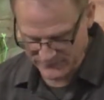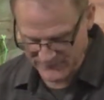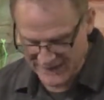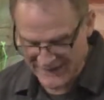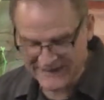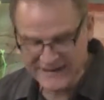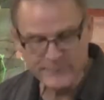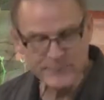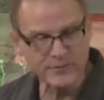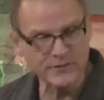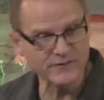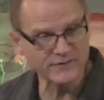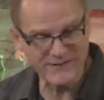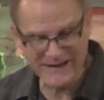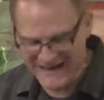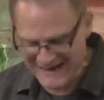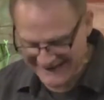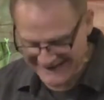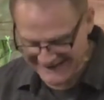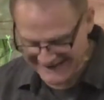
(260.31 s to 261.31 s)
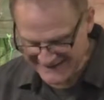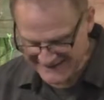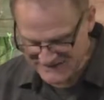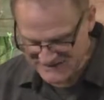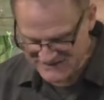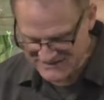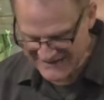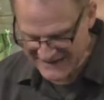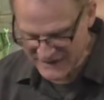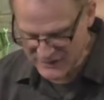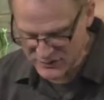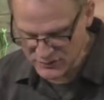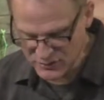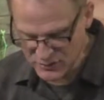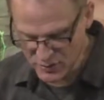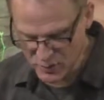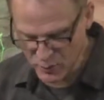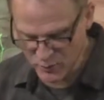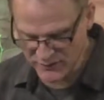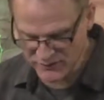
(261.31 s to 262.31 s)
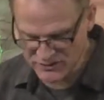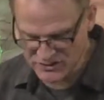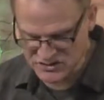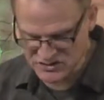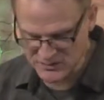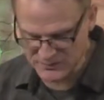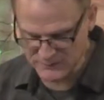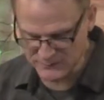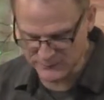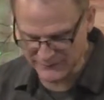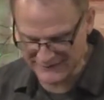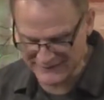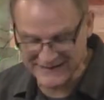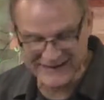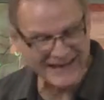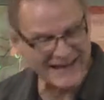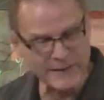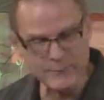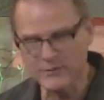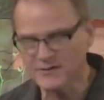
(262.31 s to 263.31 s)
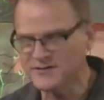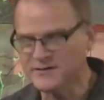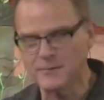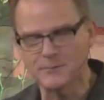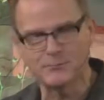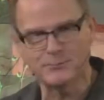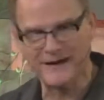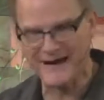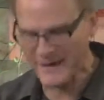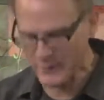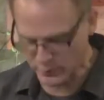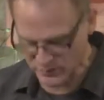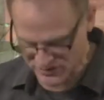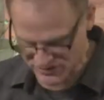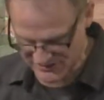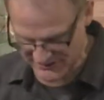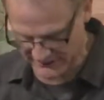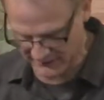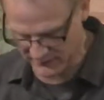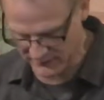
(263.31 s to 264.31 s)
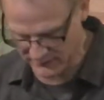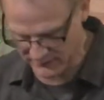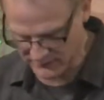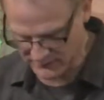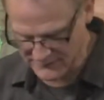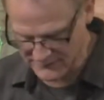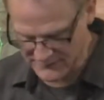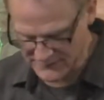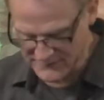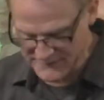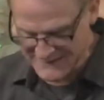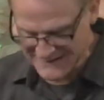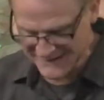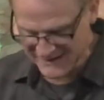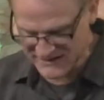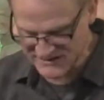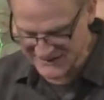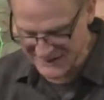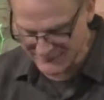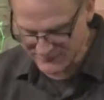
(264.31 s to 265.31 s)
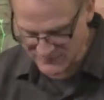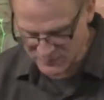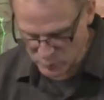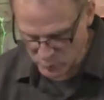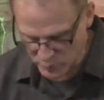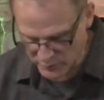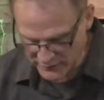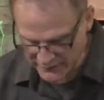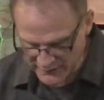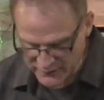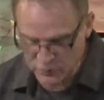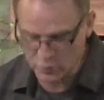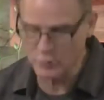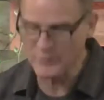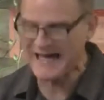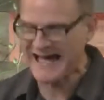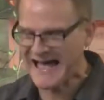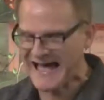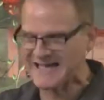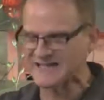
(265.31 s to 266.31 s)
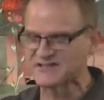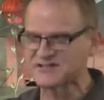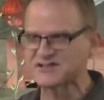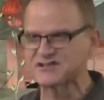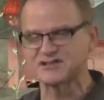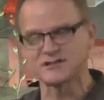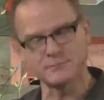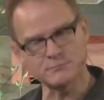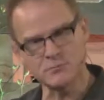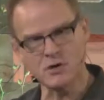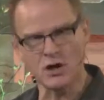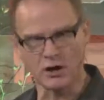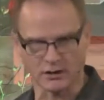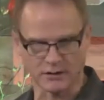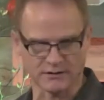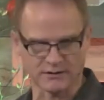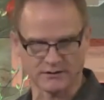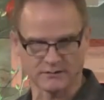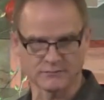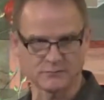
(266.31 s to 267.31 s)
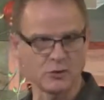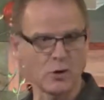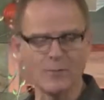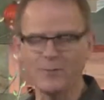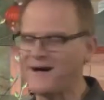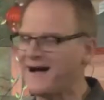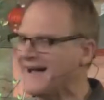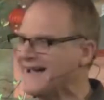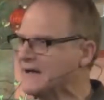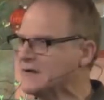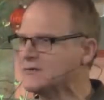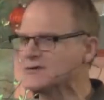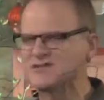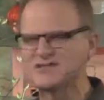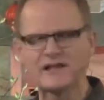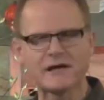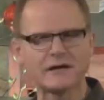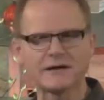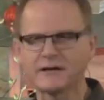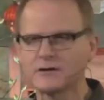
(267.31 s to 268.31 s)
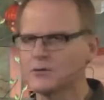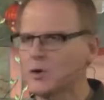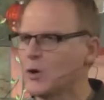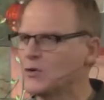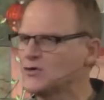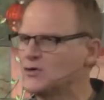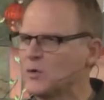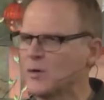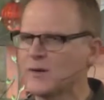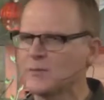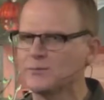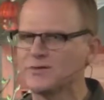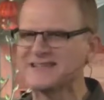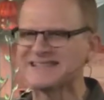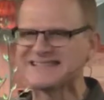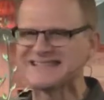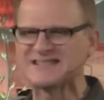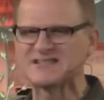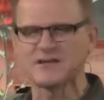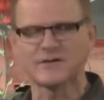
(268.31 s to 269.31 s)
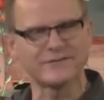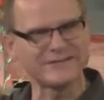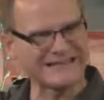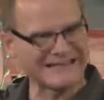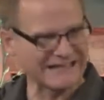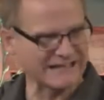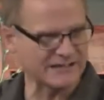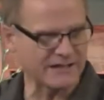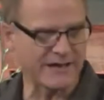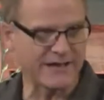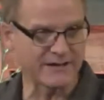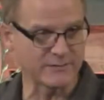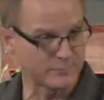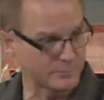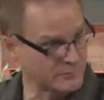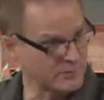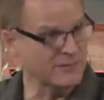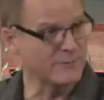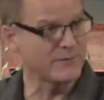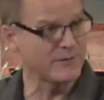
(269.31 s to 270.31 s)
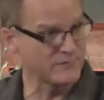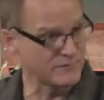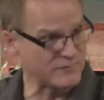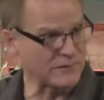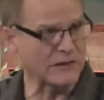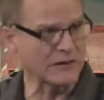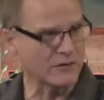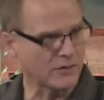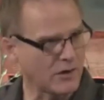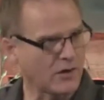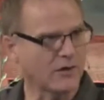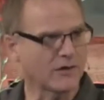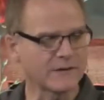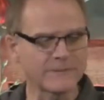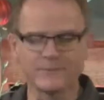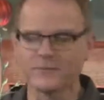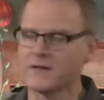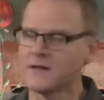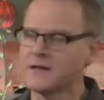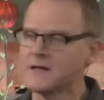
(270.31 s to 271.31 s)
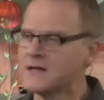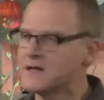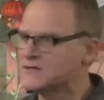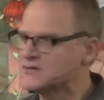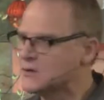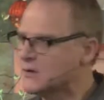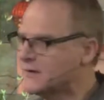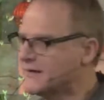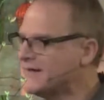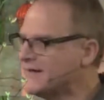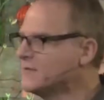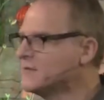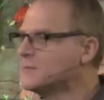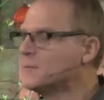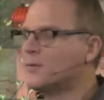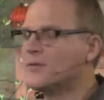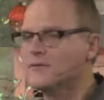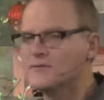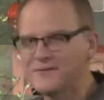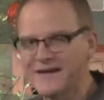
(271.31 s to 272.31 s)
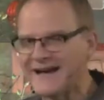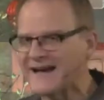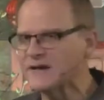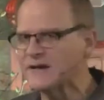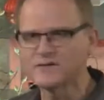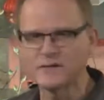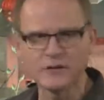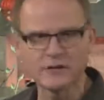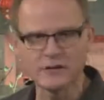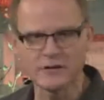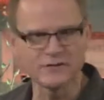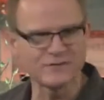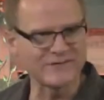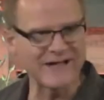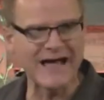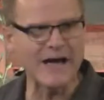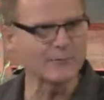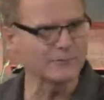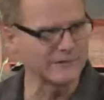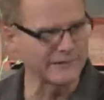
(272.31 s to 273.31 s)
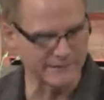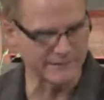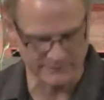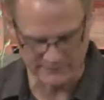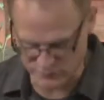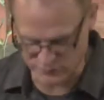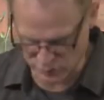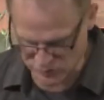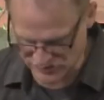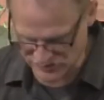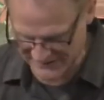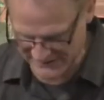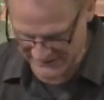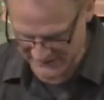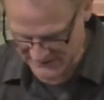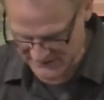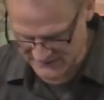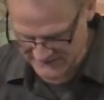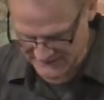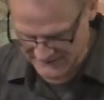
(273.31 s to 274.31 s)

And he provides that no one should be able to buy or sell except the one who has the mark. No buying, no selling, no doing business of any kind. It's going to be very hard to even provide for your family in those days.